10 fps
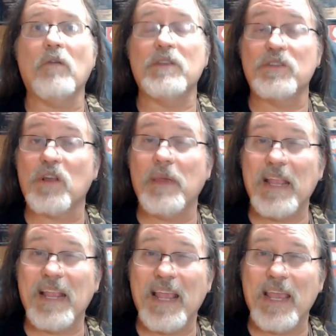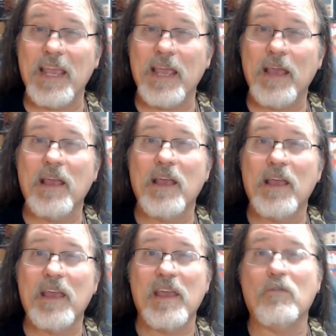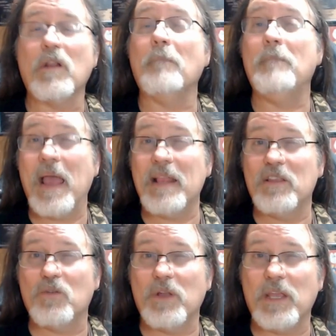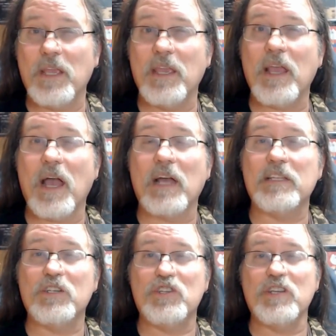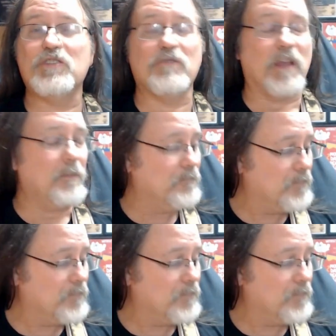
This is going to be an E, and we're going to bend to an E on the G string.